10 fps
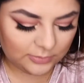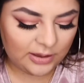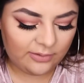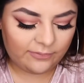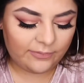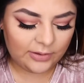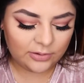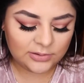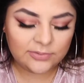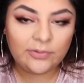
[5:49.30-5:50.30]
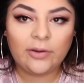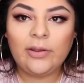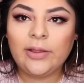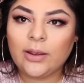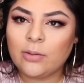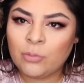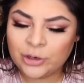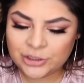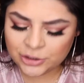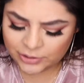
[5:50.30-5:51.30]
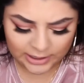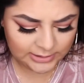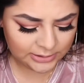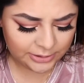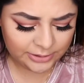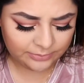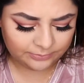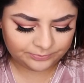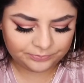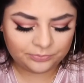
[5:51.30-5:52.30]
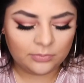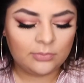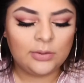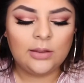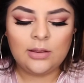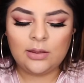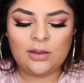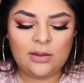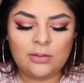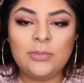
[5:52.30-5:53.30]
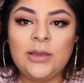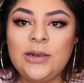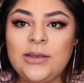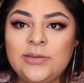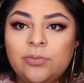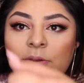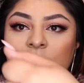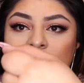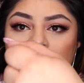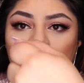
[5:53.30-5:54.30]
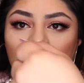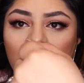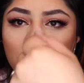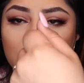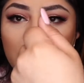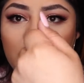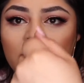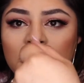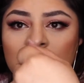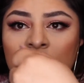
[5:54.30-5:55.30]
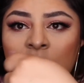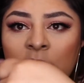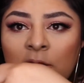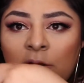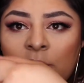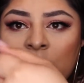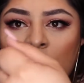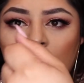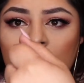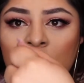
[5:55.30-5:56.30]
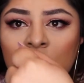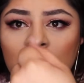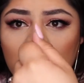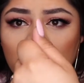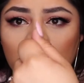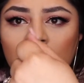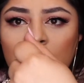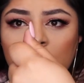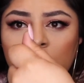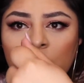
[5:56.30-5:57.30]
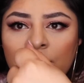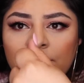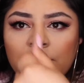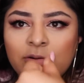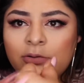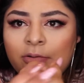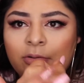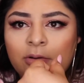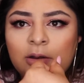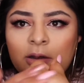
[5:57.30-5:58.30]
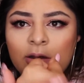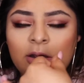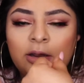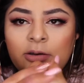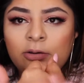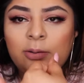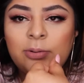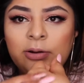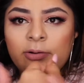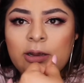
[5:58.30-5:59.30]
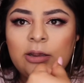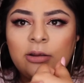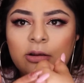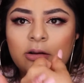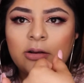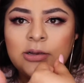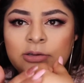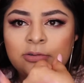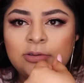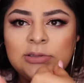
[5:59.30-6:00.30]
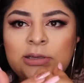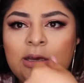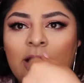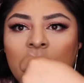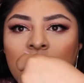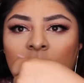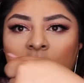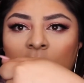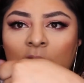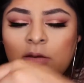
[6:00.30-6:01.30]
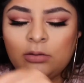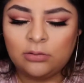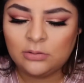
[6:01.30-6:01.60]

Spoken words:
It feels very like a moisturizer. It is really soft. I don't see any glowing. Let me know if you guys do. I don't. I put it right here. I don't see anything